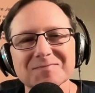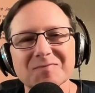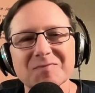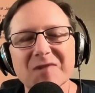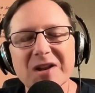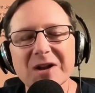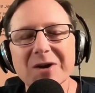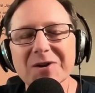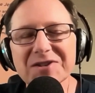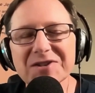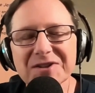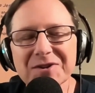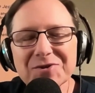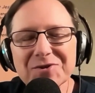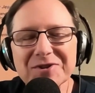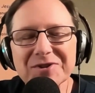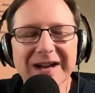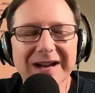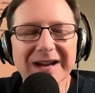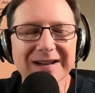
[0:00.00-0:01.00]
It's
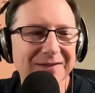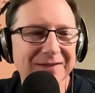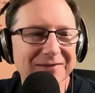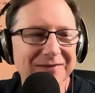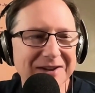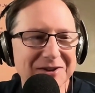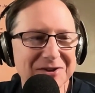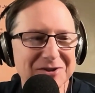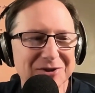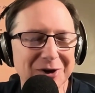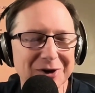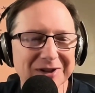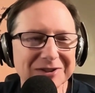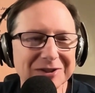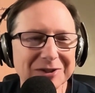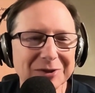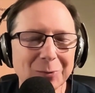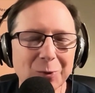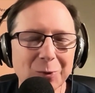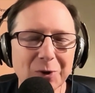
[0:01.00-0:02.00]
interesting. I've kind of started a
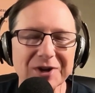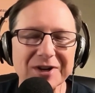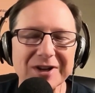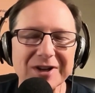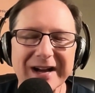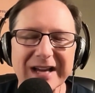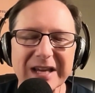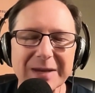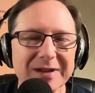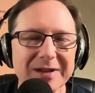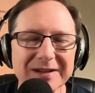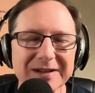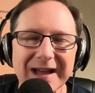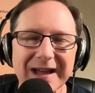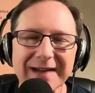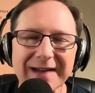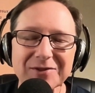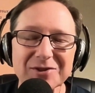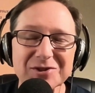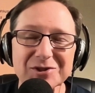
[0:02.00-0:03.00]
little Word document, and
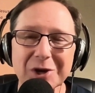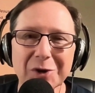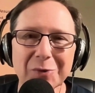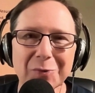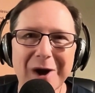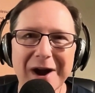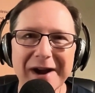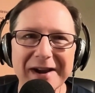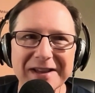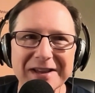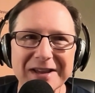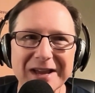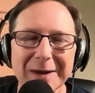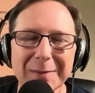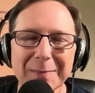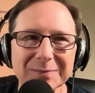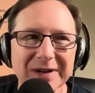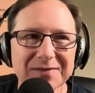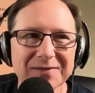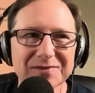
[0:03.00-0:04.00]
I haven't started writing
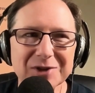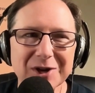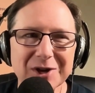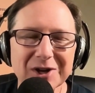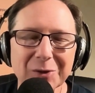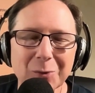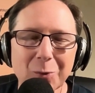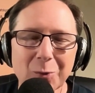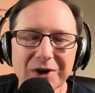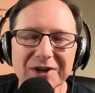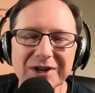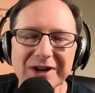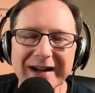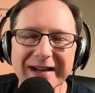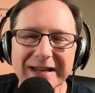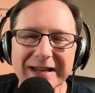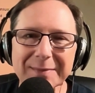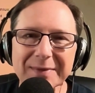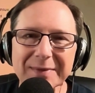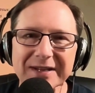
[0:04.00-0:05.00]
yet, but I've started a Word
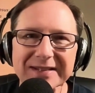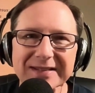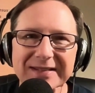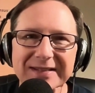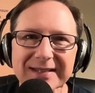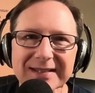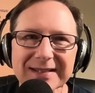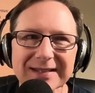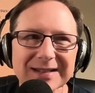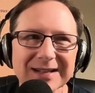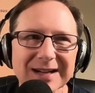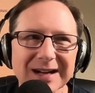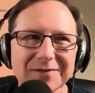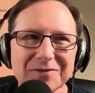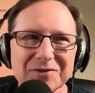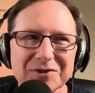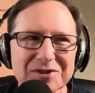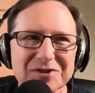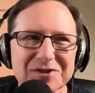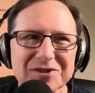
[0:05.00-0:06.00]
document of
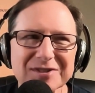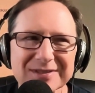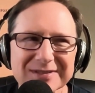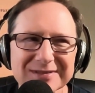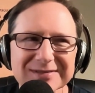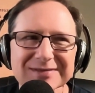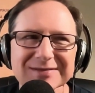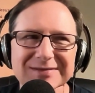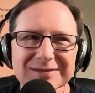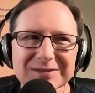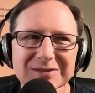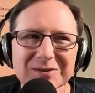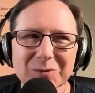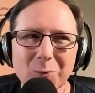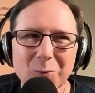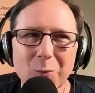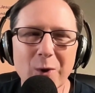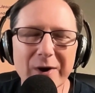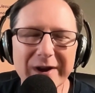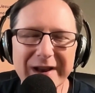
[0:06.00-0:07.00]
just
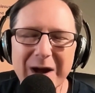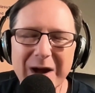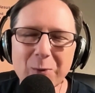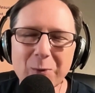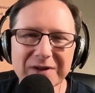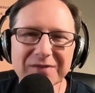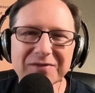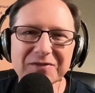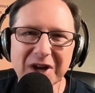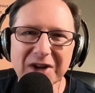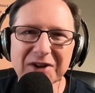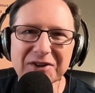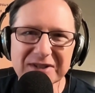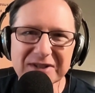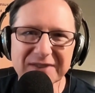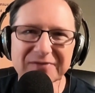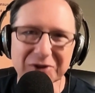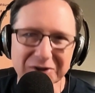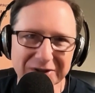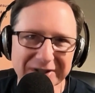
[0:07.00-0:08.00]
what I would have done
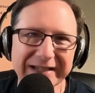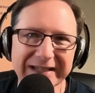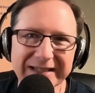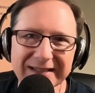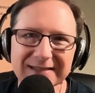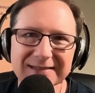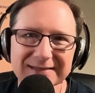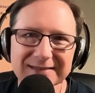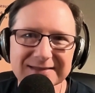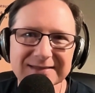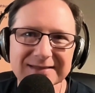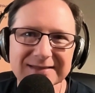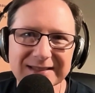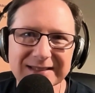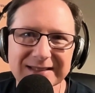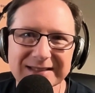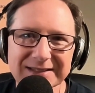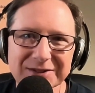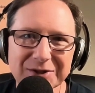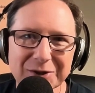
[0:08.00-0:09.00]
differently
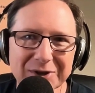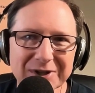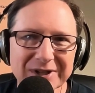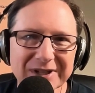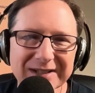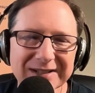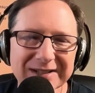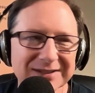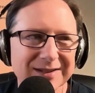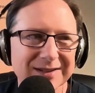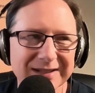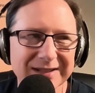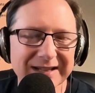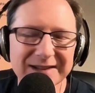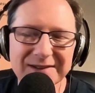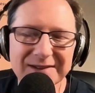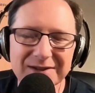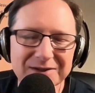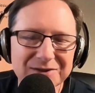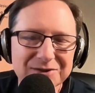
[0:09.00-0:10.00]
during
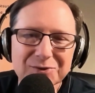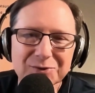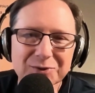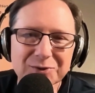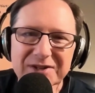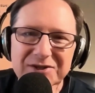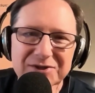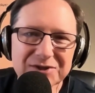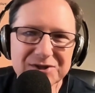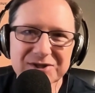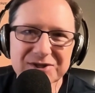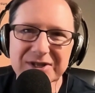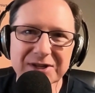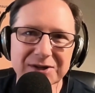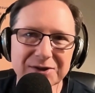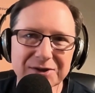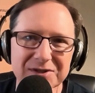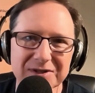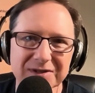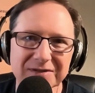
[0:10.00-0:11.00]
in the trenches
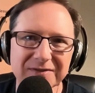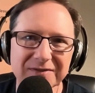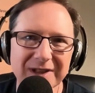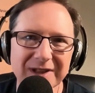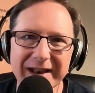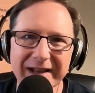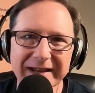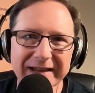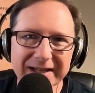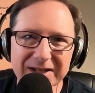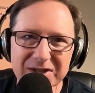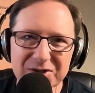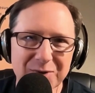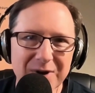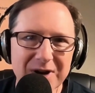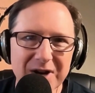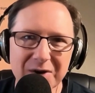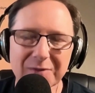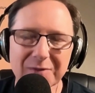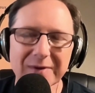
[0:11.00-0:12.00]
years of a lot of kids
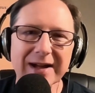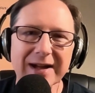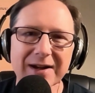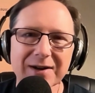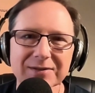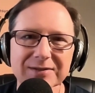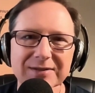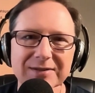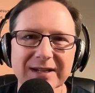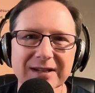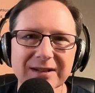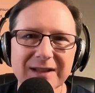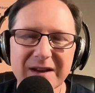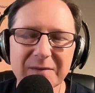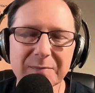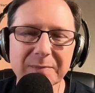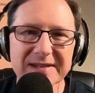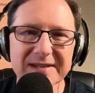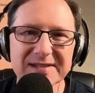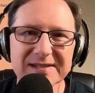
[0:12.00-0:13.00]
running around and a
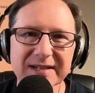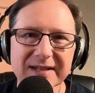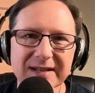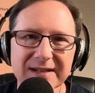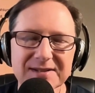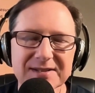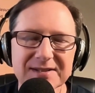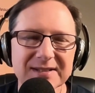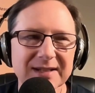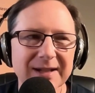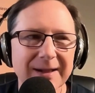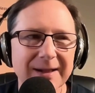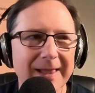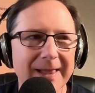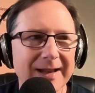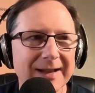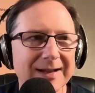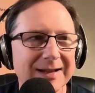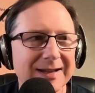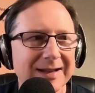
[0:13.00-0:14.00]
lot of busyness.
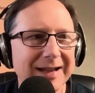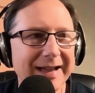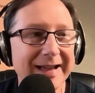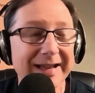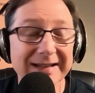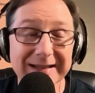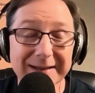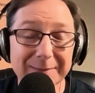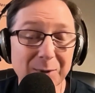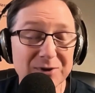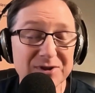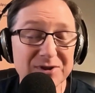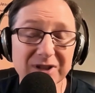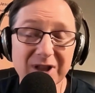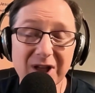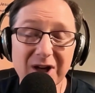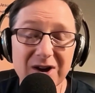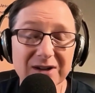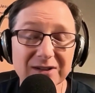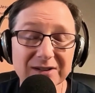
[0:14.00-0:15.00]
And boy, a
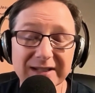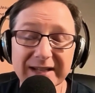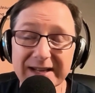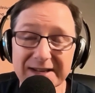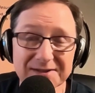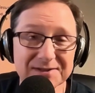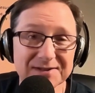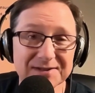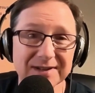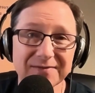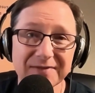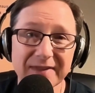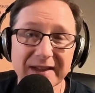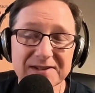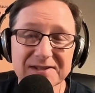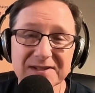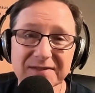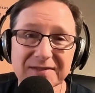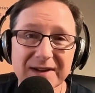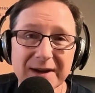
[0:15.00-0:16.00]
long list of
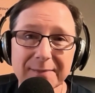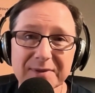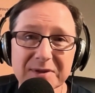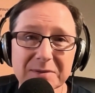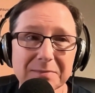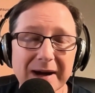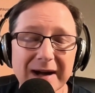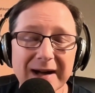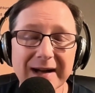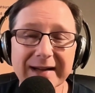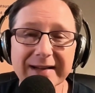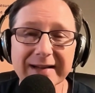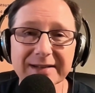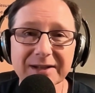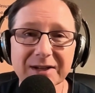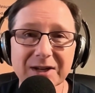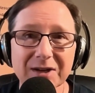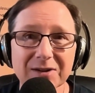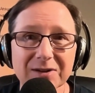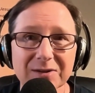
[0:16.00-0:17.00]
things that have come to
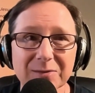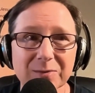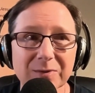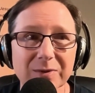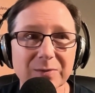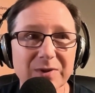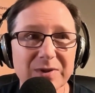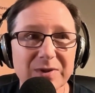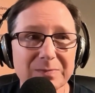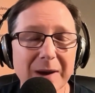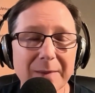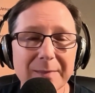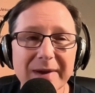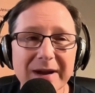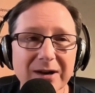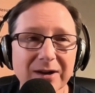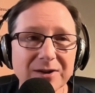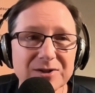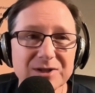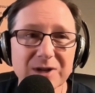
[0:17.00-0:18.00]
mind. With my
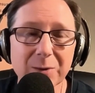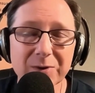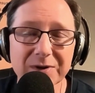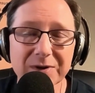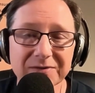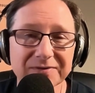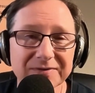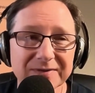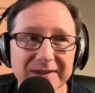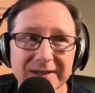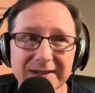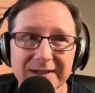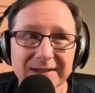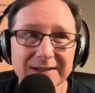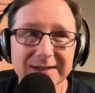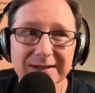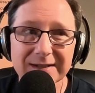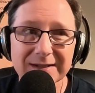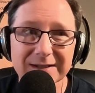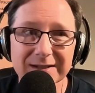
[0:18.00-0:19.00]
marriage, I would have
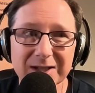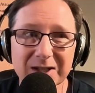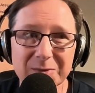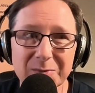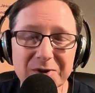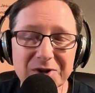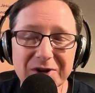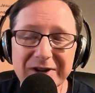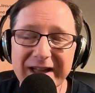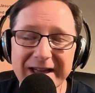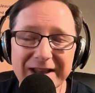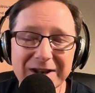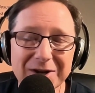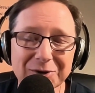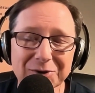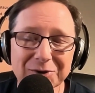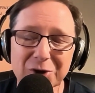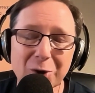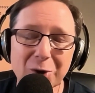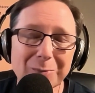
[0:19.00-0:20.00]
communicated
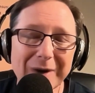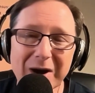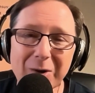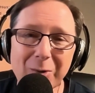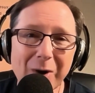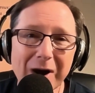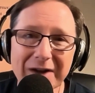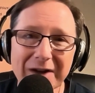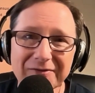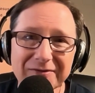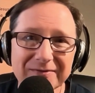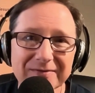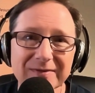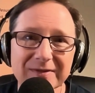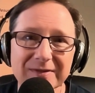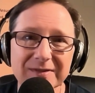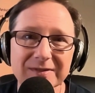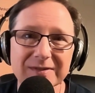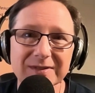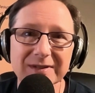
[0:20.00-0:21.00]
or told my wife
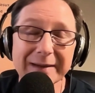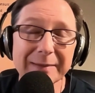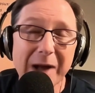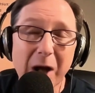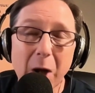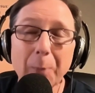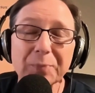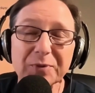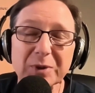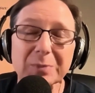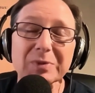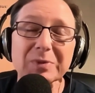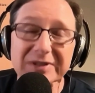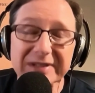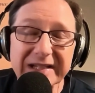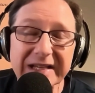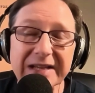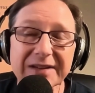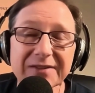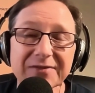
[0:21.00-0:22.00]
and helped her
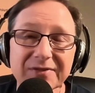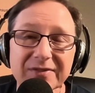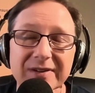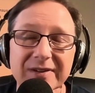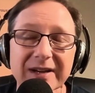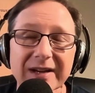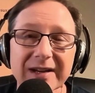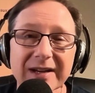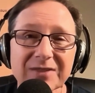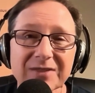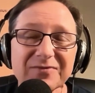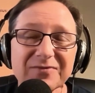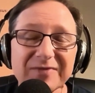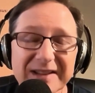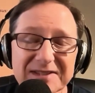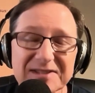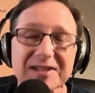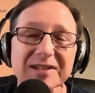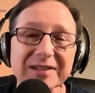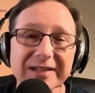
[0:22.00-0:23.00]
believe
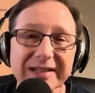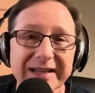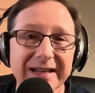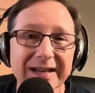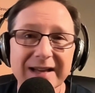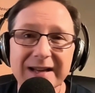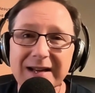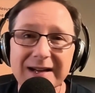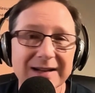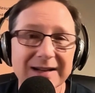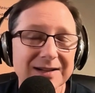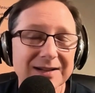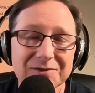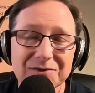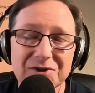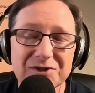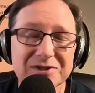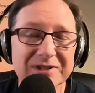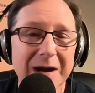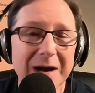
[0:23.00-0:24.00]
convincingly
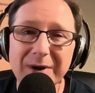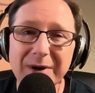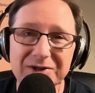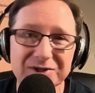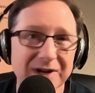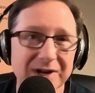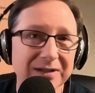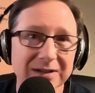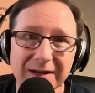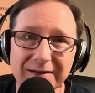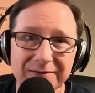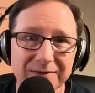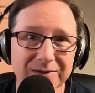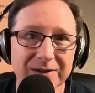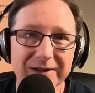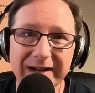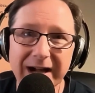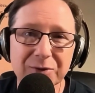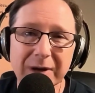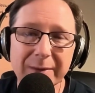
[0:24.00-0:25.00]
just how much I love
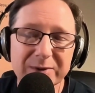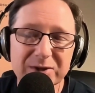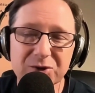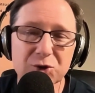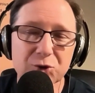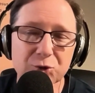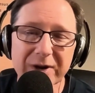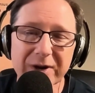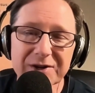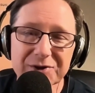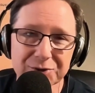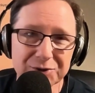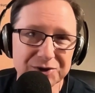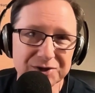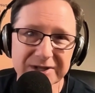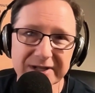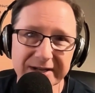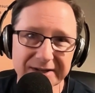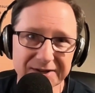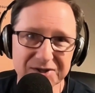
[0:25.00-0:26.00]
her and how much a treasure
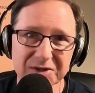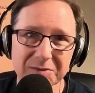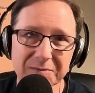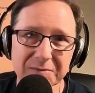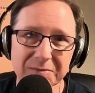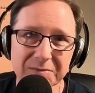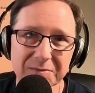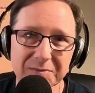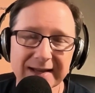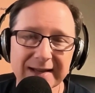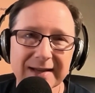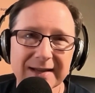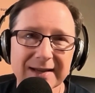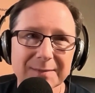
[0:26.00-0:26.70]
she is to me.